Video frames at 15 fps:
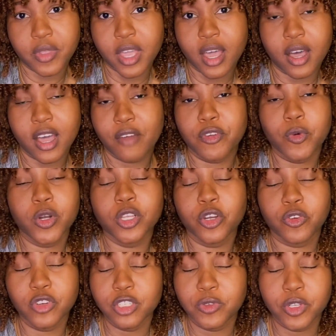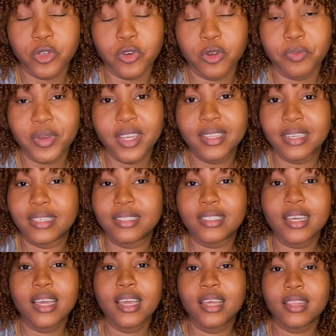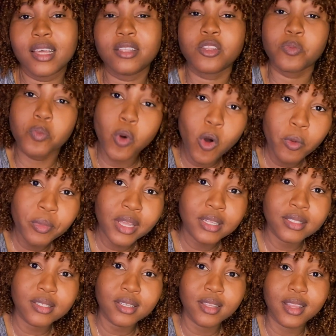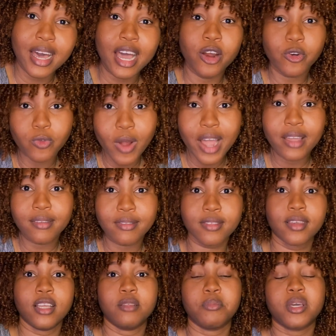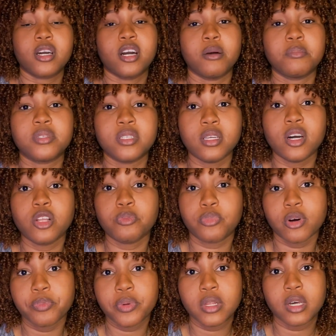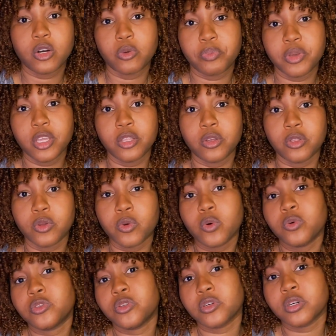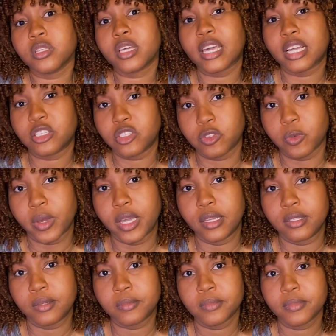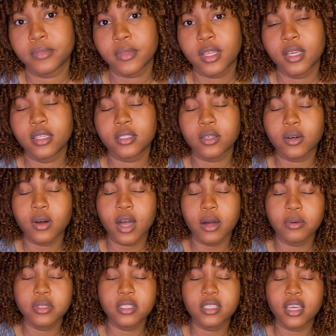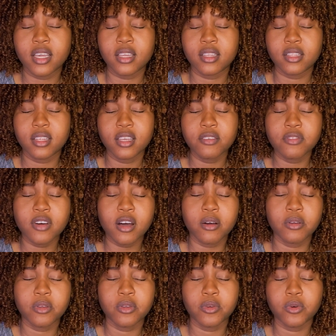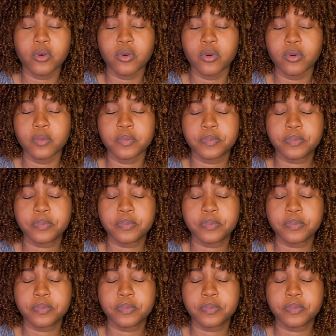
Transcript: everyone agrees with your opinion, then the moment that right thing becomes the unpopular opinion, you're also going to get swayed. So I would say live up your